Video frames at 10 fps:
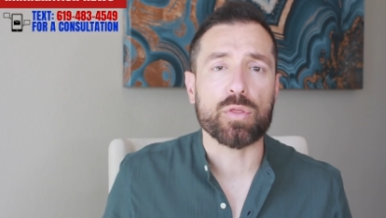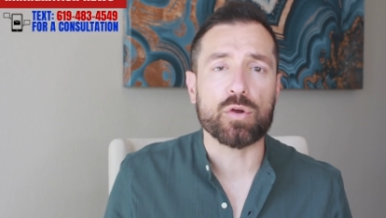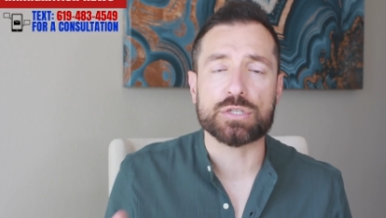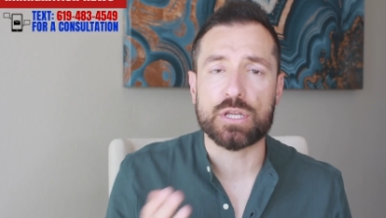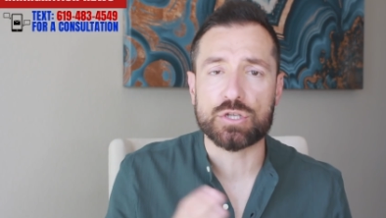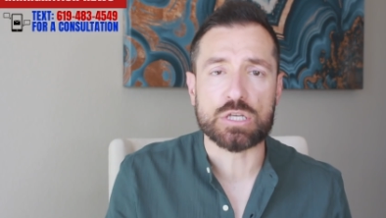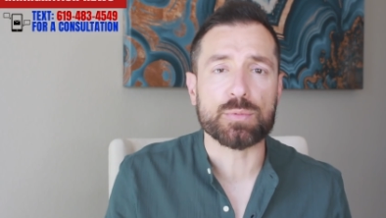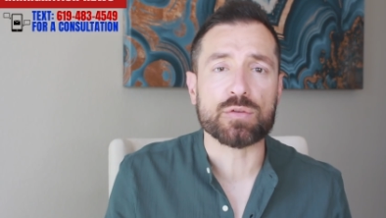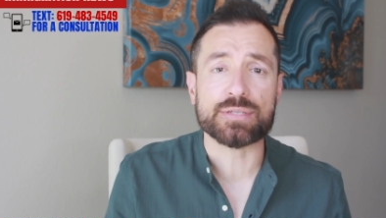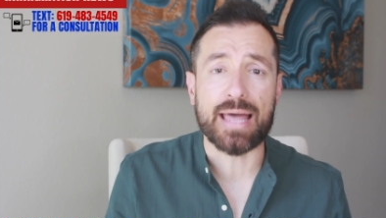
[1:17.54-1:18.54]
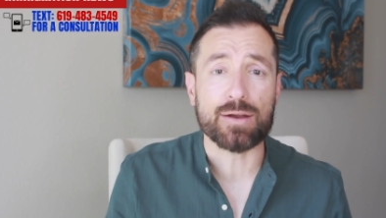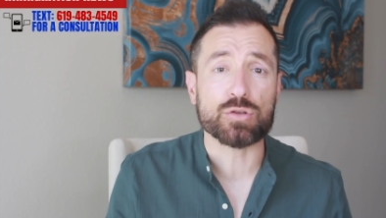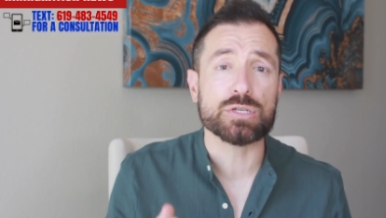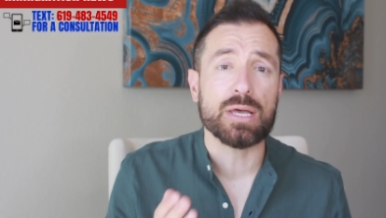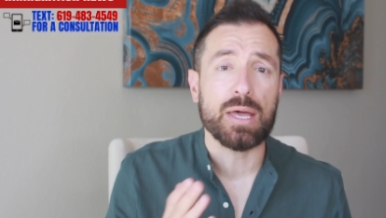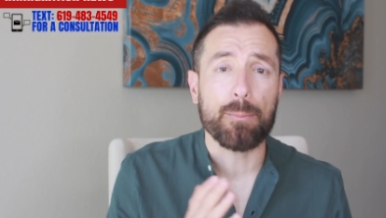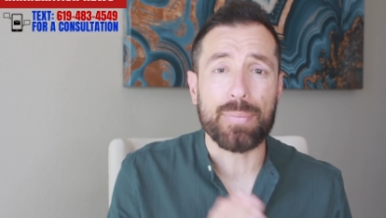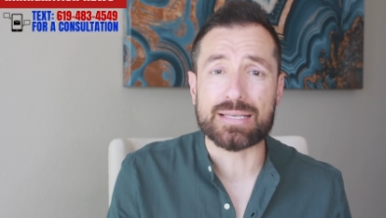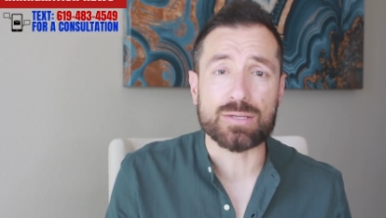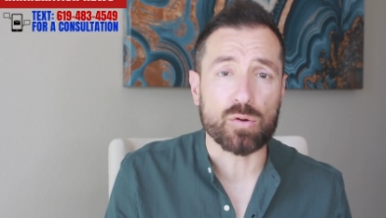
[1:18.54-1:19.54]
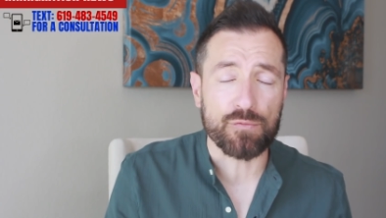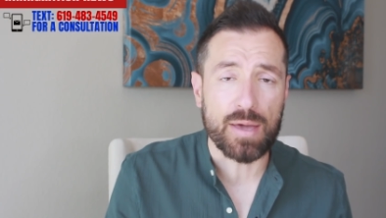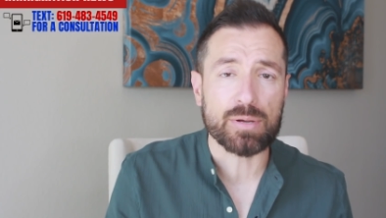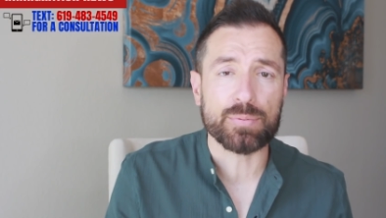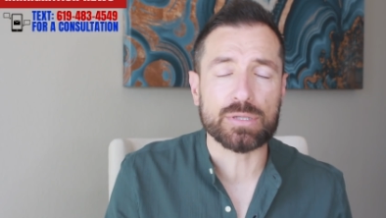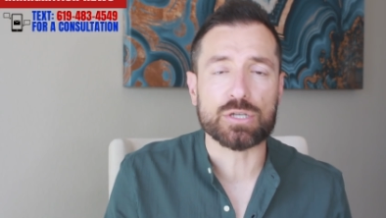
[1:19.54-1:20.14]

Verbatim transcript: whether it's an adjustment of status based on a family